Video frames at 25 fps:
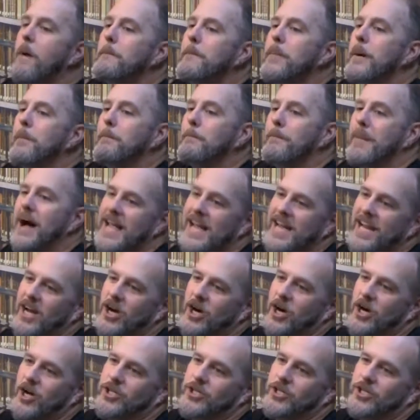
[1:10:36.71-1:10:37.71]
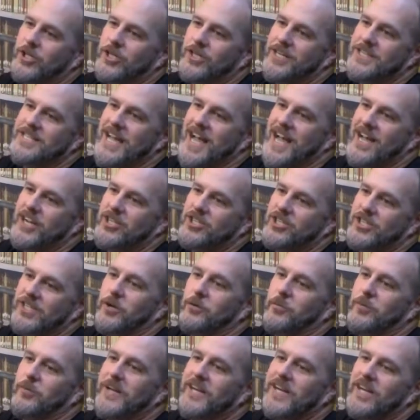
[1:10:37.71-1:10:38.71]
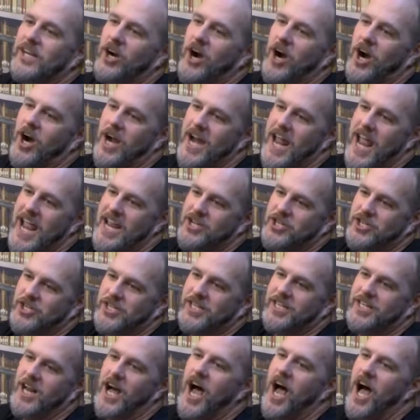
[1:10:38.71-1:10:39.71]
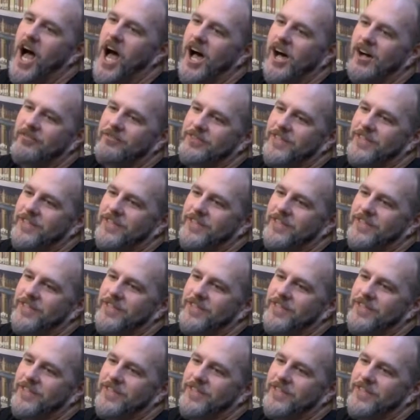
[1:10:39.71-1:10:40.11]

but my character is actually a reincarnation of